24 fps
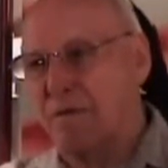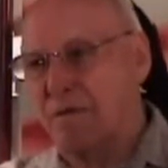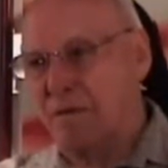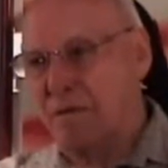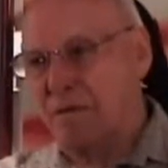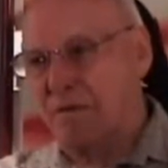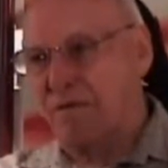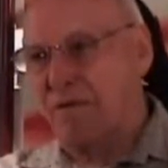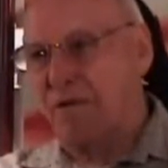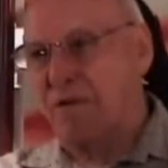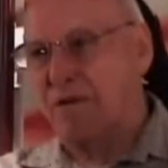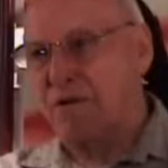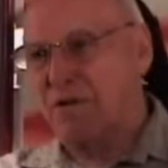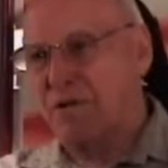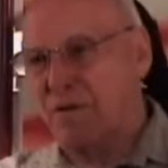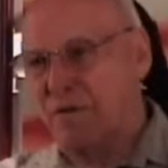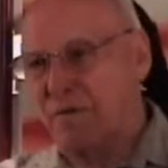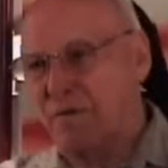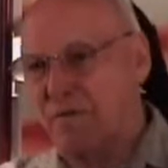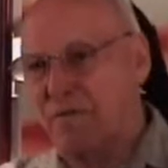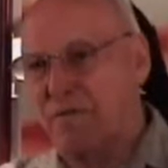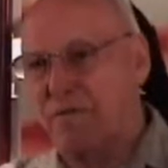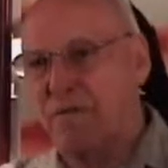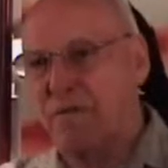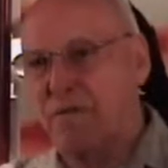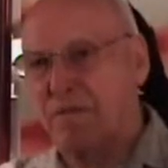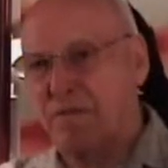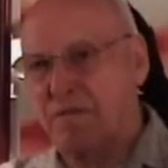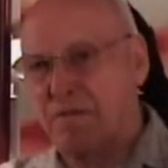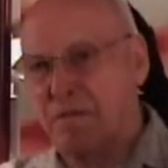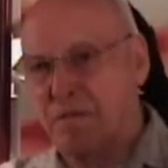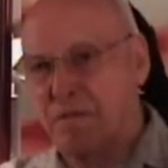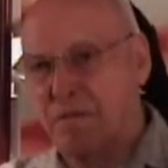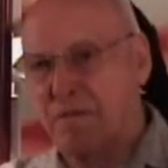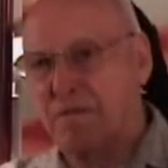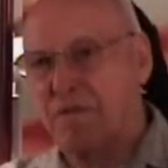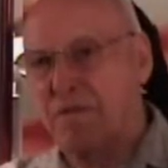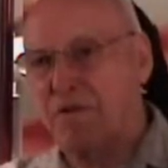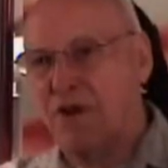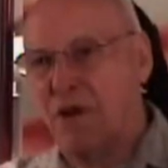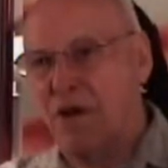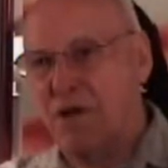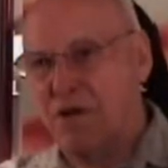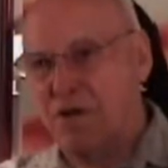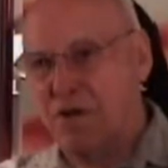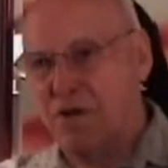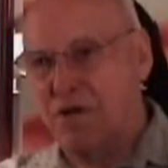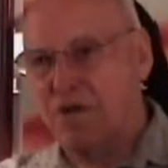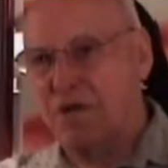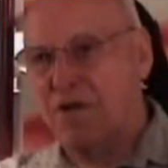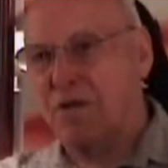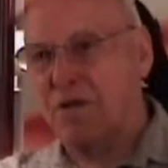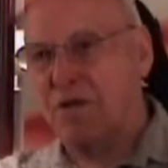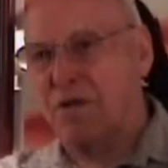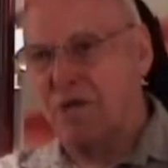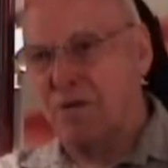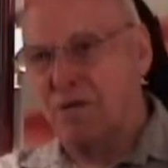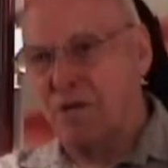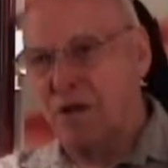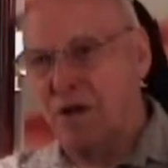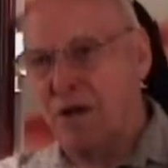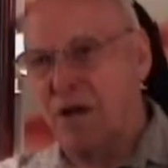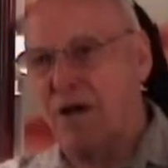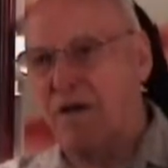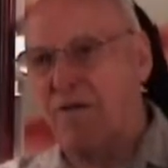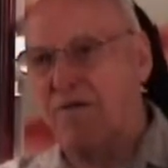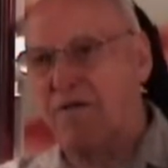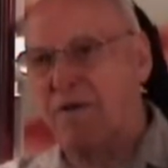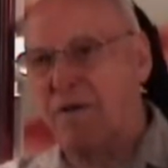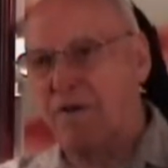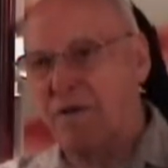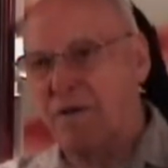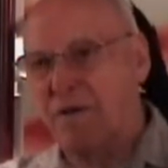the force of charges going off.